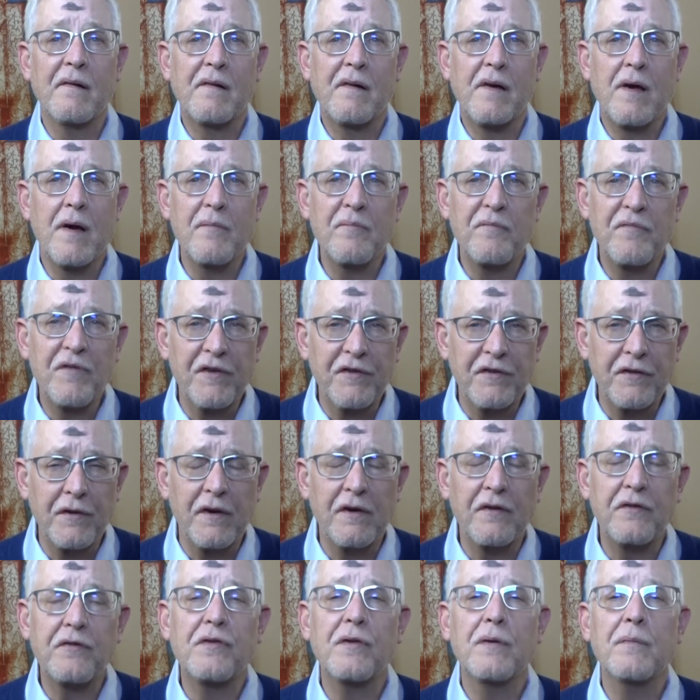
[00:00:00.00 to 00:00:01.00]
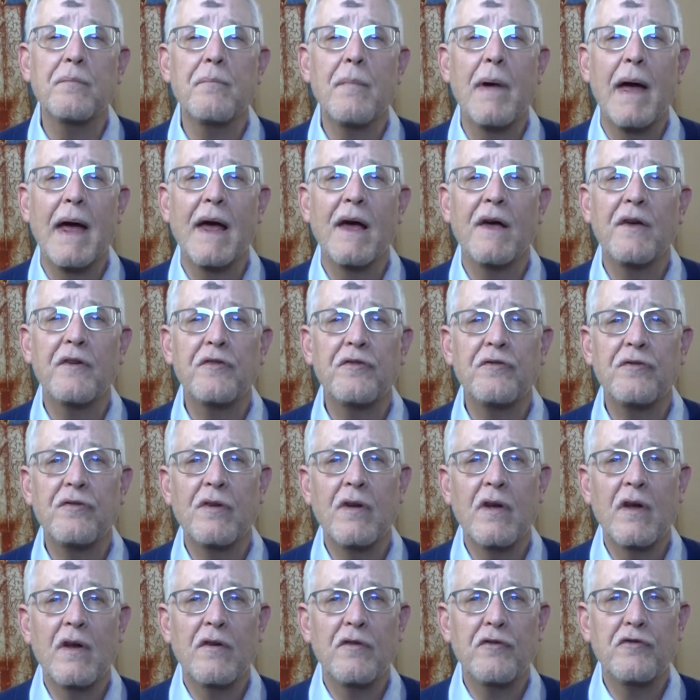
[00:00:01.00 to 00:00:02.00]
Come visit us at
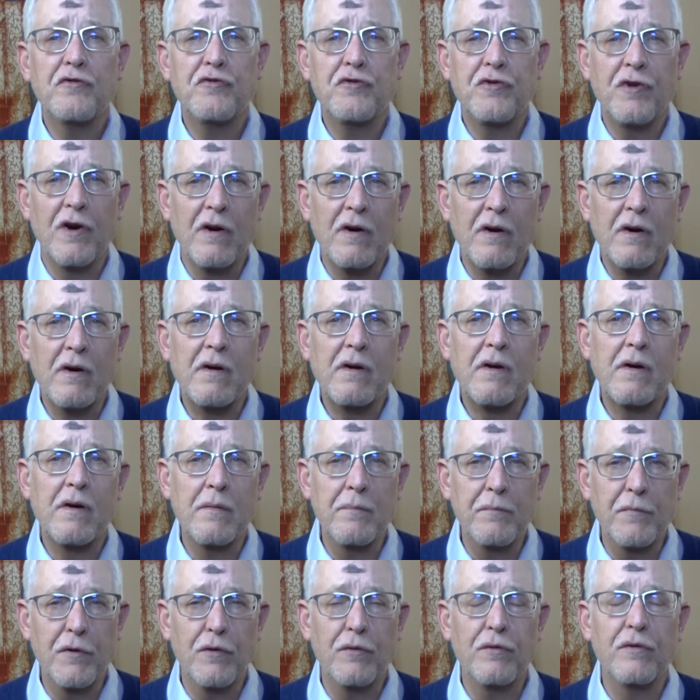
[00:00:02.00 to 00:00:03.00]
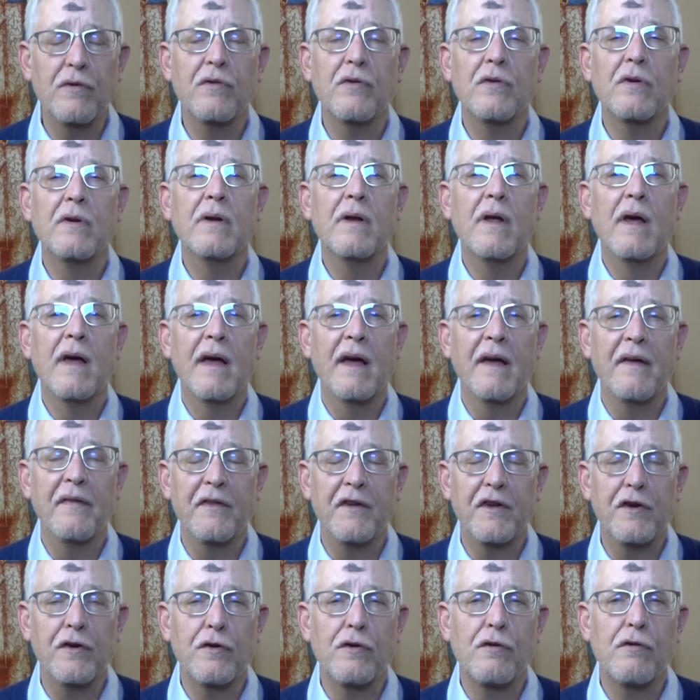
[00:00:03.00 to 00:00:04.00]
Mass. Share communion and the
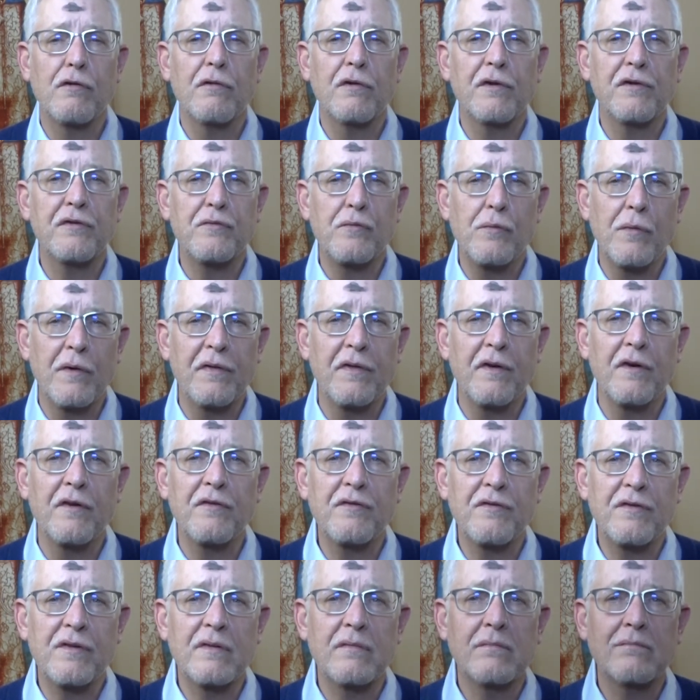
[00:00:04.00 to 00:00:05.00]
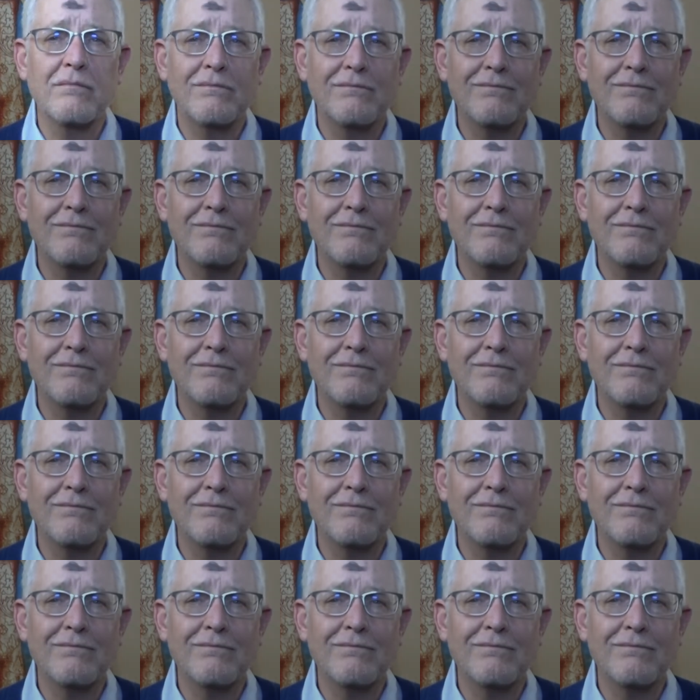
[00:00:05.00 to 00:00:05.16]
Eucharist with us.